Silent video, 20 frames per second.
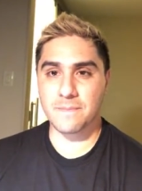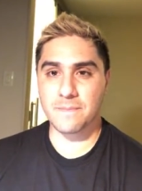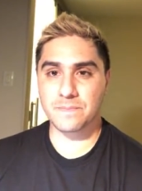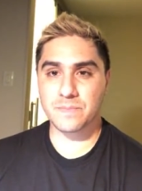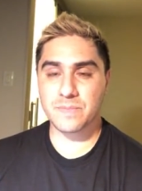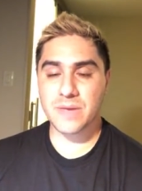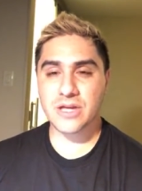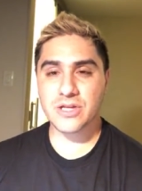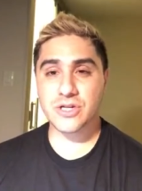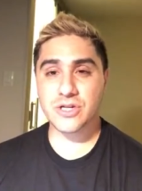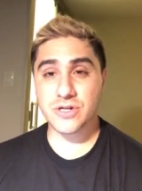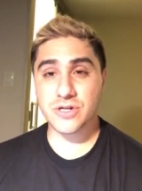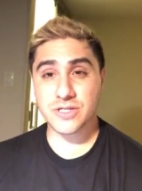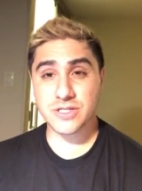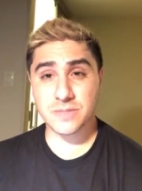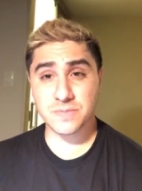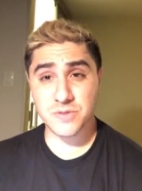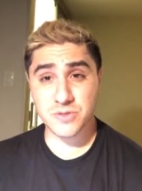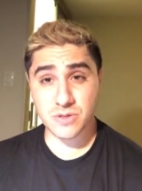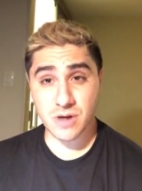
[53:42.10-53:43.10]
Make sure to
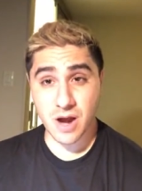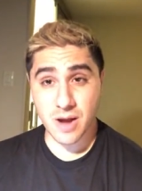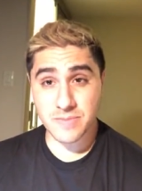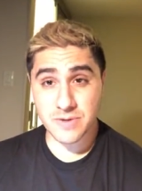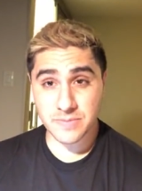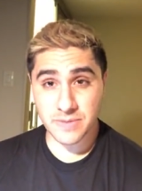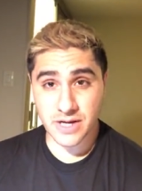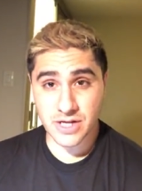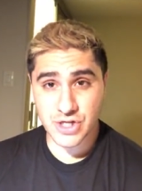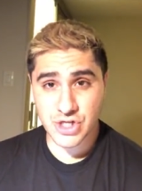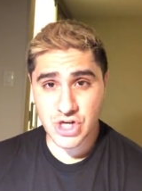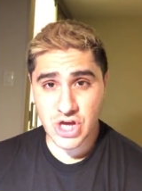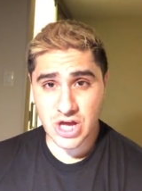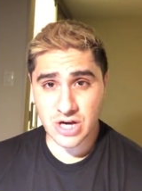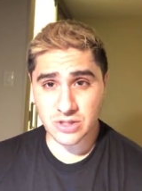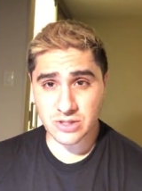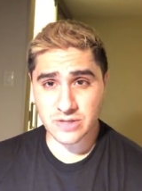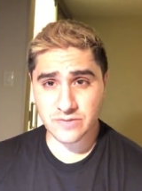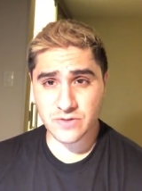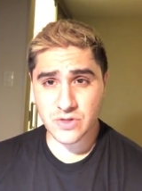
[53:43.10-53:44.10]
subscribe to my
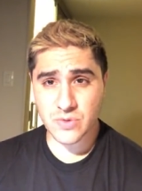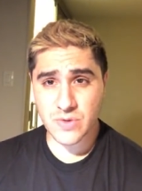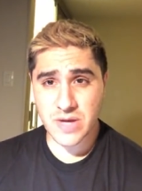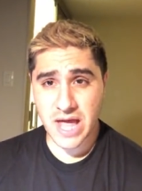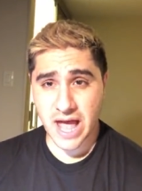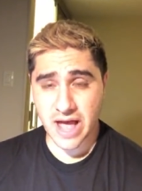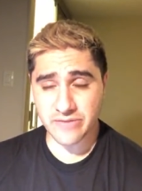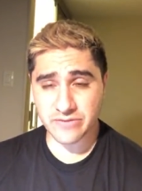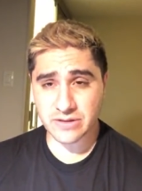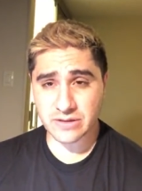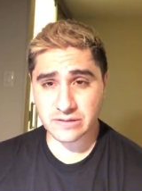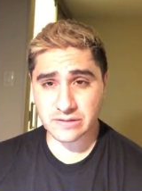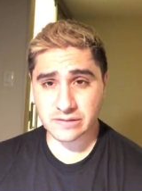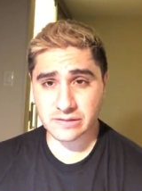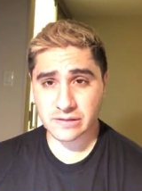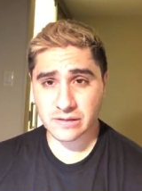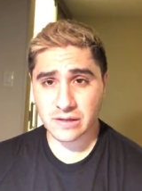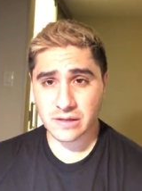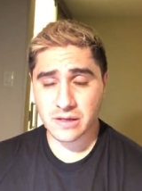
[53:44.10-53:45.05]
channel if you haven't.